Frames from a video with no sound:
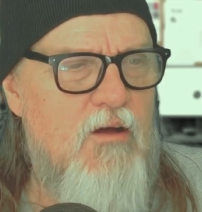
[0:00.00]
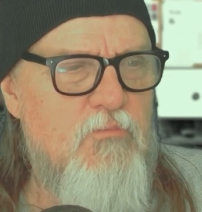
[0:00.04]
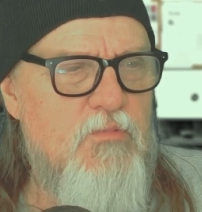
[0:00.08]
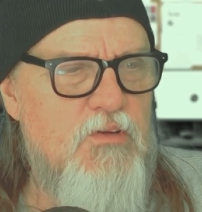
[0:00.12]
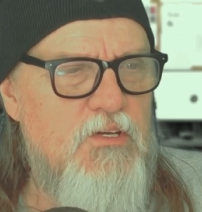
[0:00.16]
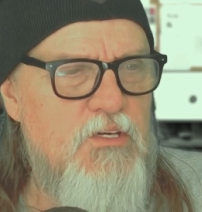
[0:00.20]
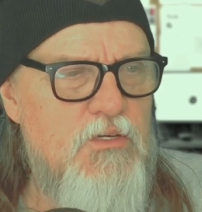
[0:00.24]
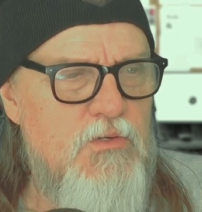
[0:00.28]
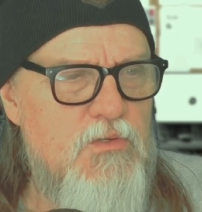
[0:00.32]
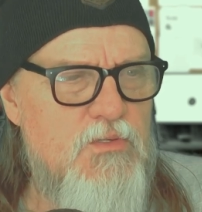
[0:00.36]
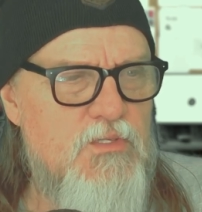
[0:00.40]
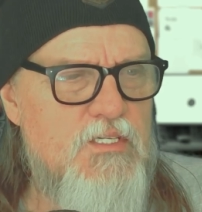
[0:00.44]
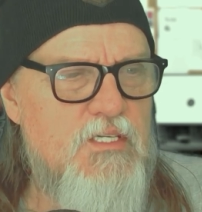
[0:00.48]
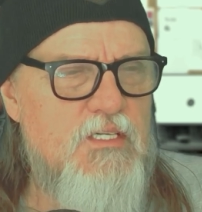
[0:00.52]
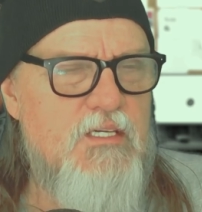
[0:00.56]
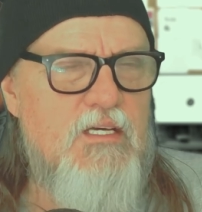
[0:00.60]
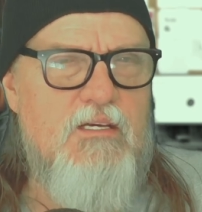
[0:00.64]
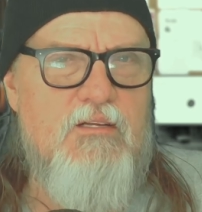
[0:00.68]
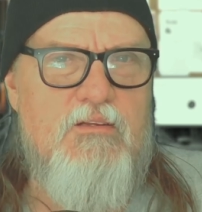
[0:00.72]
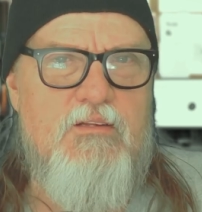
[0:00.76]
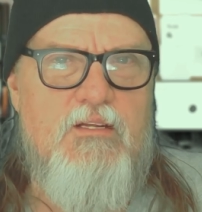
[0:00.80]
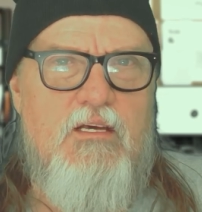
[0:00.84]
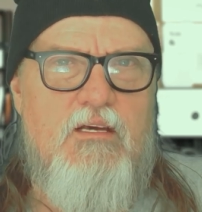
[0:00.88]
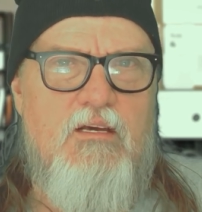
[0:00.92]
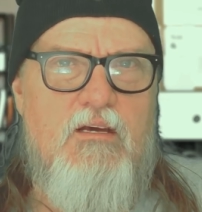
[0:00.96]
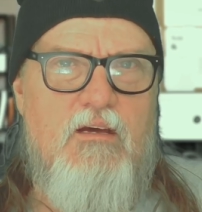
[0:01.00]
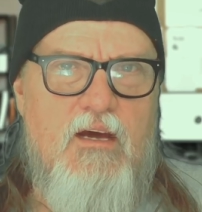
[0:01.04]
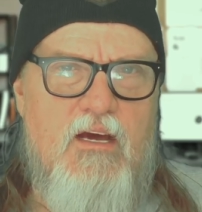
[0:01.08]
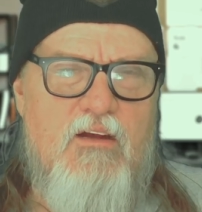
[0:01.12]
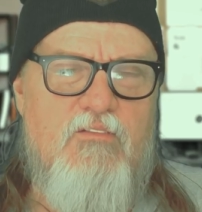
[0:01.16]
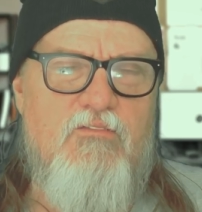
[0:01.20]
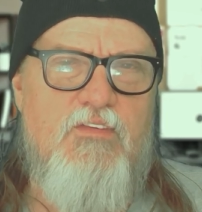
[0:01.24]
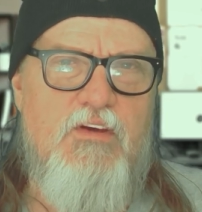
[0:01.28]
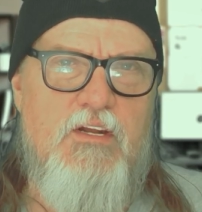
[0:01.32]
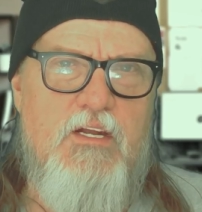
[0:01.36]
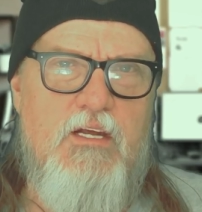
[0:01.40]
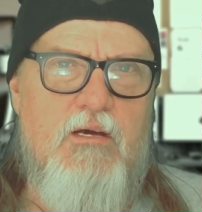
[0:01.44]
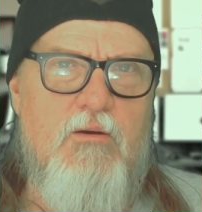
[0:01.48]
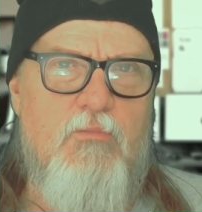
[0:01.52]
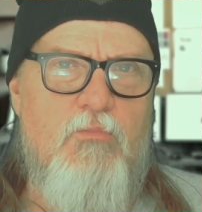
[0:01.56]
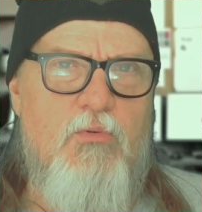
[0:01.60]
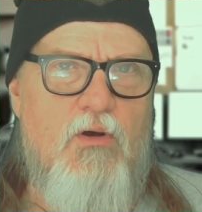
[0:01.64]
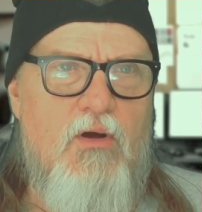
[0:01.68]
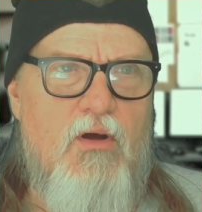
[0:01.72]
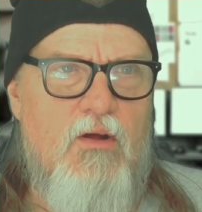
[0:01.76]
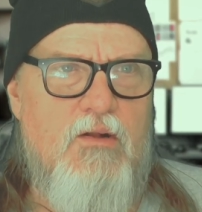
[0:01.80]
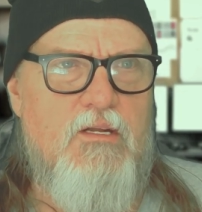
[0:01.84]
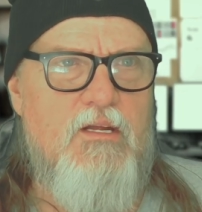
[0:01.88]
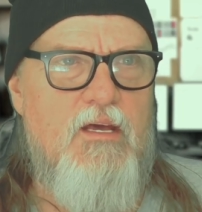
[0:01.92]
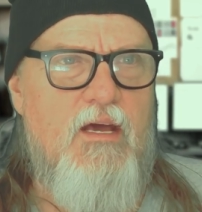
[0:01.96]
I've been using the NVIDIA
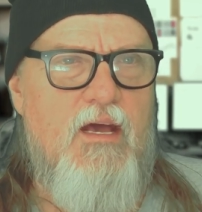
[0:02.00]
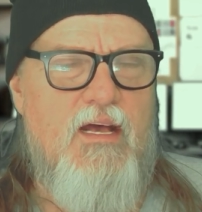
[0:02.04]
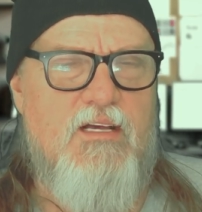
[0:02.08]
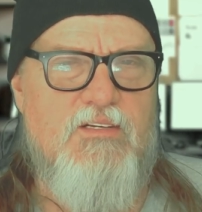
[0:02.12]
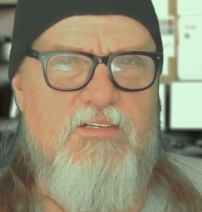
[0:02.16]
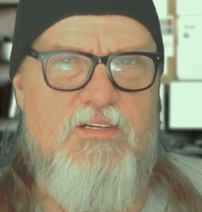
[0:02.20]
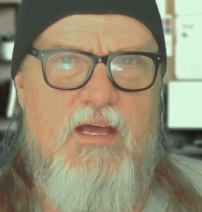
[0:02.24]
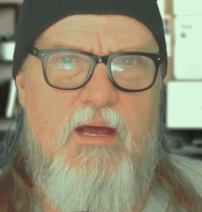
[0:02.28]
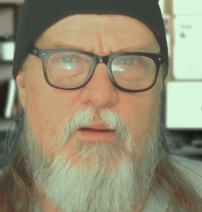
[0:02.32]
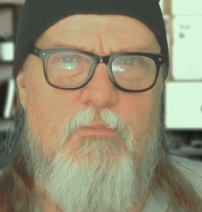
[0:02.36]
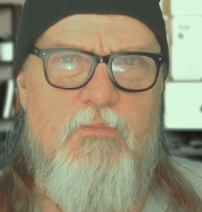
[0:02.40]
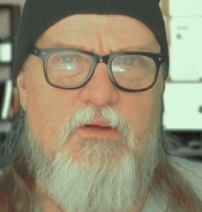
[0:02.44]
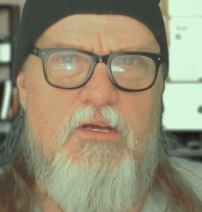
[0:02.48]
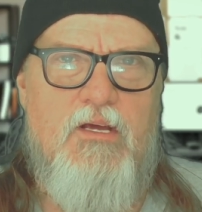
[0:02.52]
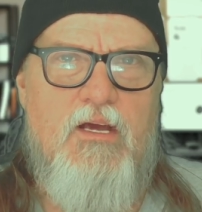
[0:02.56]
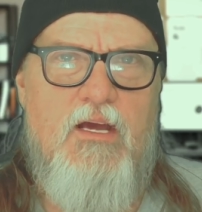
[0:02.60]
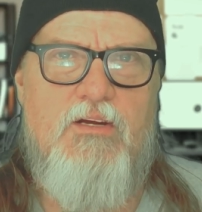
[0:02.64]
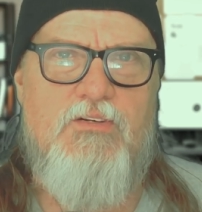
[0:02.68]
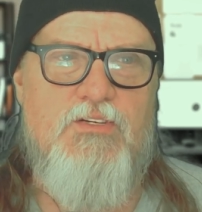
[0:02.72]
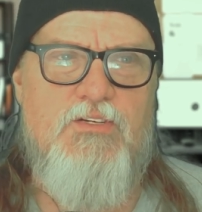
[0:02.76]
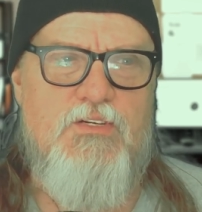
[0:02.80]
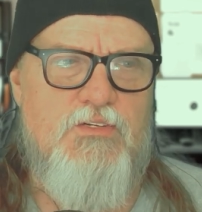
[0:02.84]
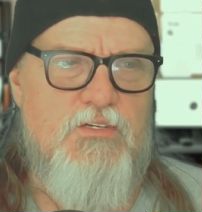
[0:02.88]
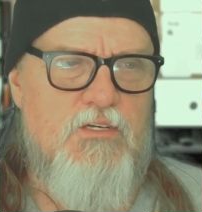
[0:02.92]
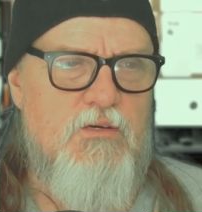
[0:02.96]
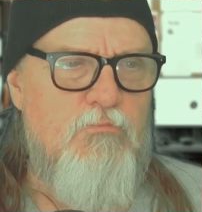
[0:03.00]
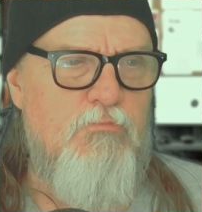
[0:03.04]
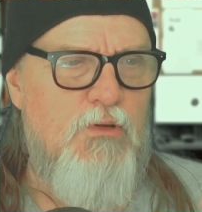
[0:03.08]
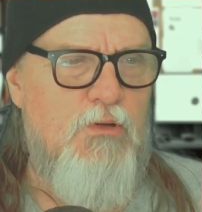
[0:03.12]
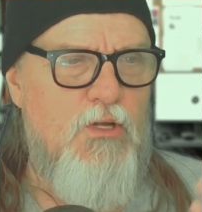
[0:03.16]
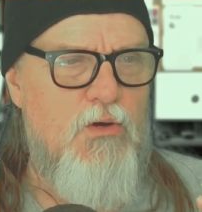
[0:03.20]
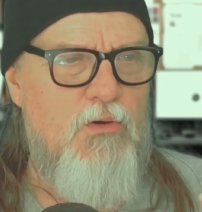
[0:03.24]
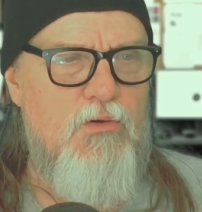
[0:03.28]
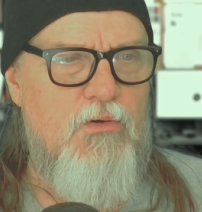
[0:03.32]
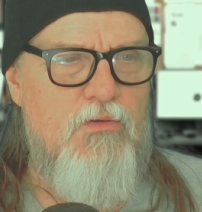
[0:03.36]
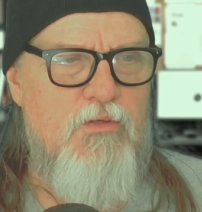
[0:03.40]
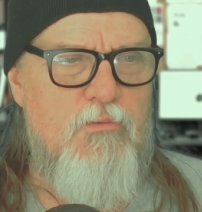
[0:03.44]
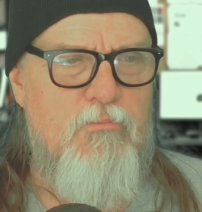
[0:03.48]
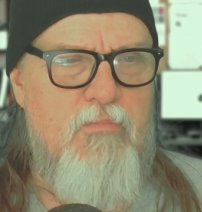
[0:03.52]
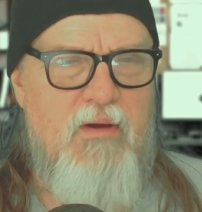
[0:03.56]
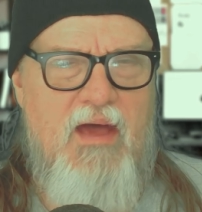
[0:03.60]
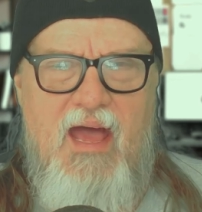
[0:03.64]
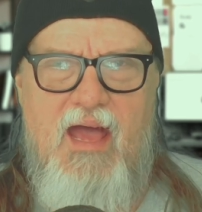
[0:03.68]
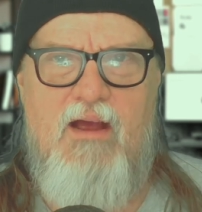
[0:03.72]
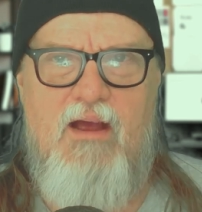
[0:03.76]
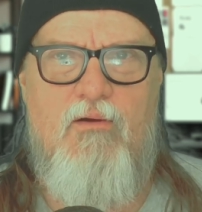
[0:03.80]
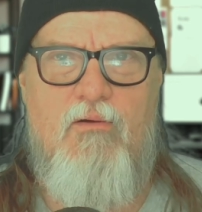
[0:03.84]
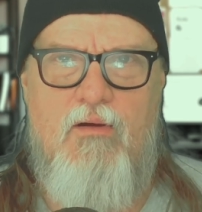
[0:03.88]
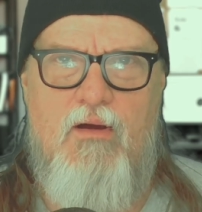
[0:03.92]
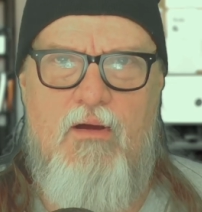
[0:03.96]
broadcast application to blur the
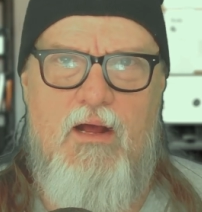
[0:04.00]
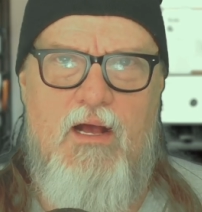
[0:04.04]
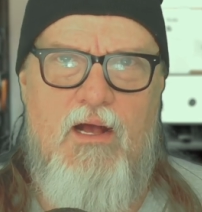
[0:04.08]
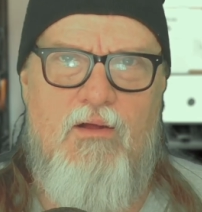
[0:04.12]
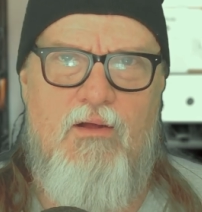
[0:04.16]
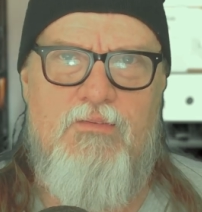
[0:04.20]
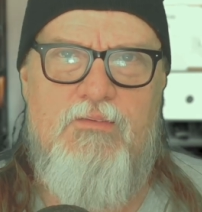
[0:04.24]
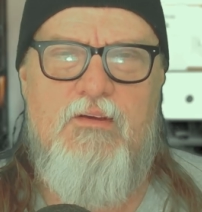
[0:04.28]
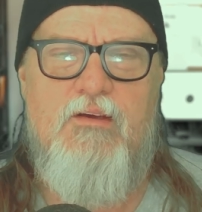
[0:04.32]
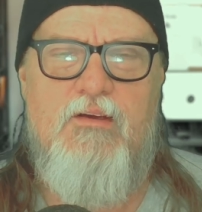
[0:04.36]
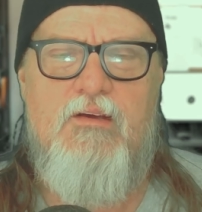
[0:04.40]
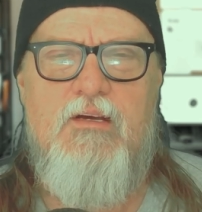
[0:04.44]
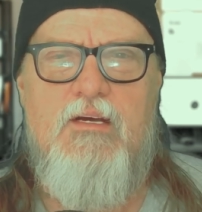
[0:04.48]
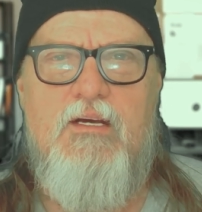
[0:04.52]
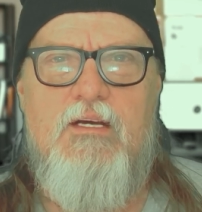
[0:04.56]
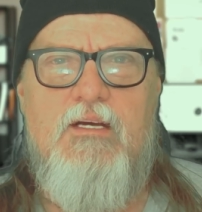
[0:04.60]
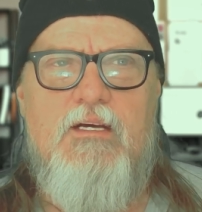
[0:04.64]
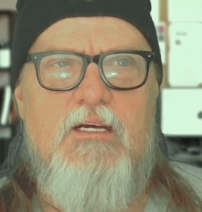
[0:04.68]
background,